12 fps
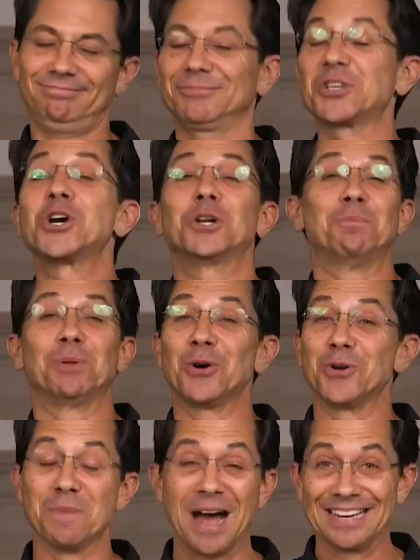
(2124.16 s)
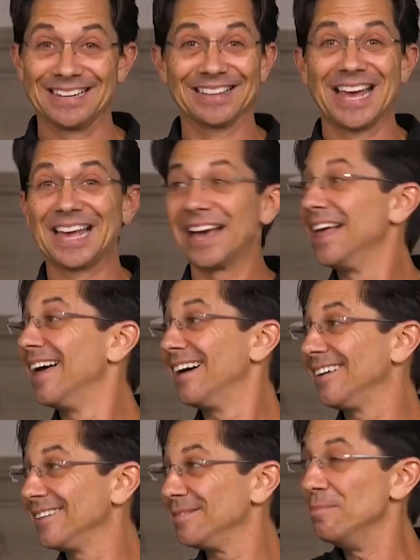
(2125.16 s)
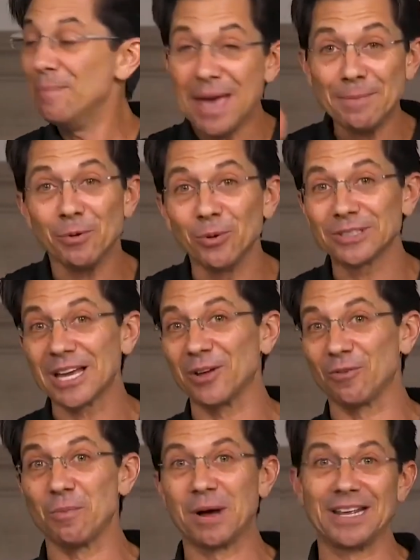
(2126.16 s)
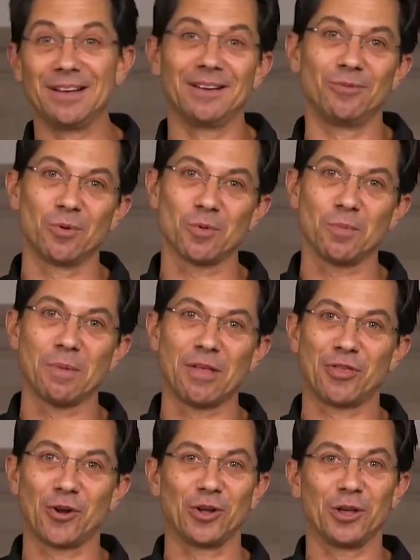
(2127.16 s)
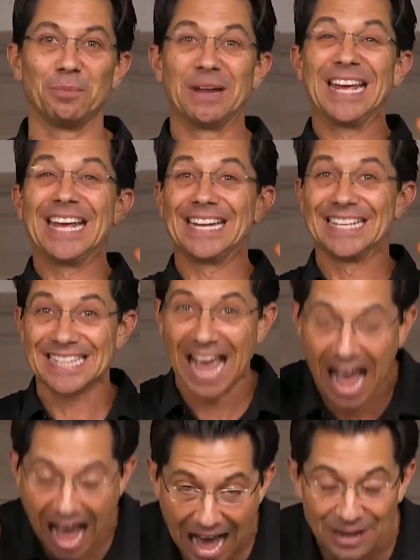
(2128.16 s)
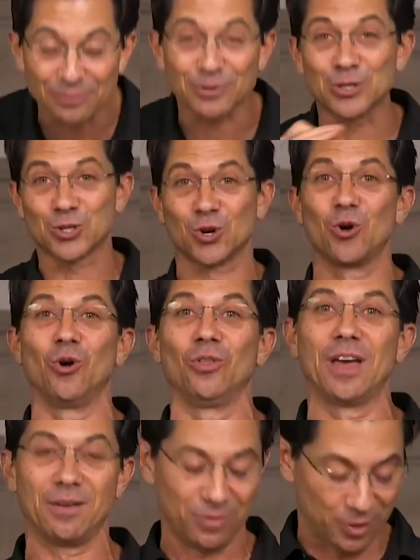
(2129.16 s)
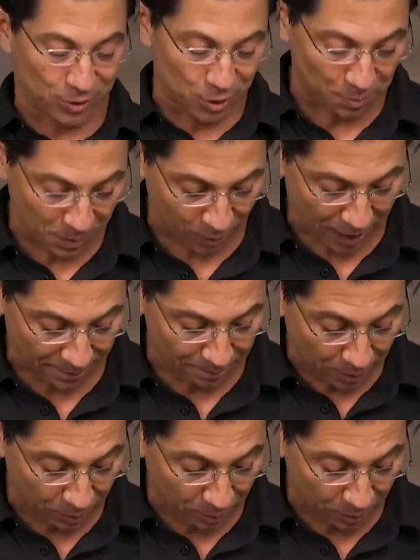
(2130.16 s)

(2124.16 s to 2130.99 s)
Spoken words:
It's going to blow your mind. Like, maybe we'll tell everybody when we're a month early, but it is out of control that the 2 people we have.